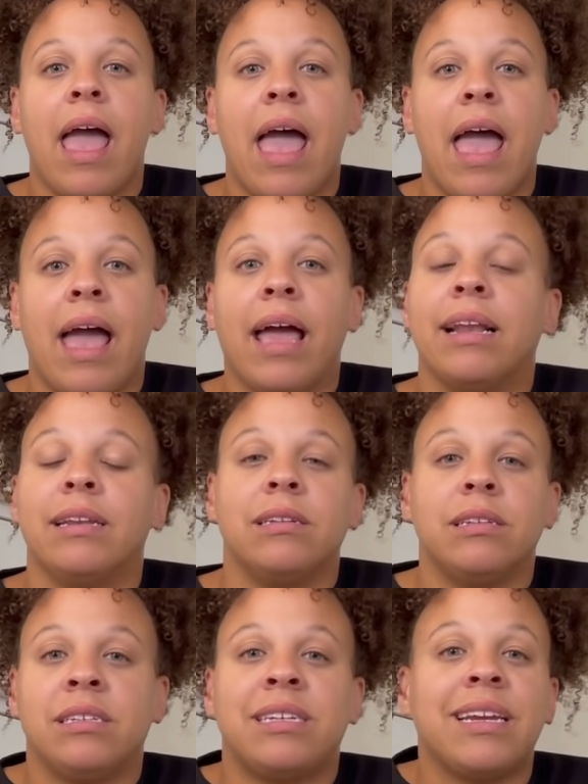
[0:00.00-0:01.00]

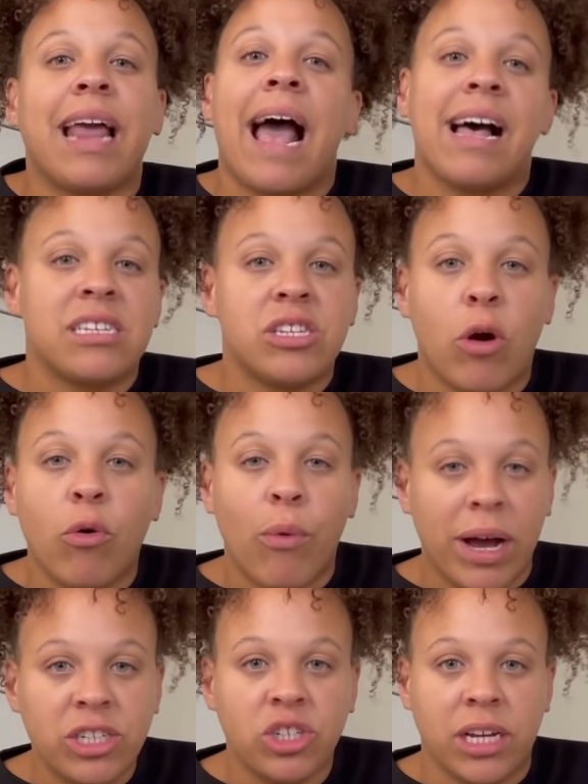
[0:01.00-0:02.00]
and didn't ask no
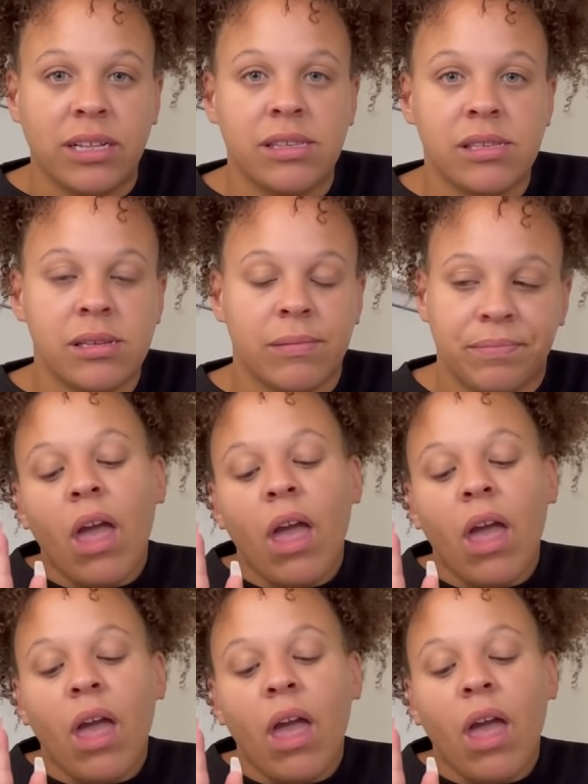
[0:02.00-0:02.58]
questions.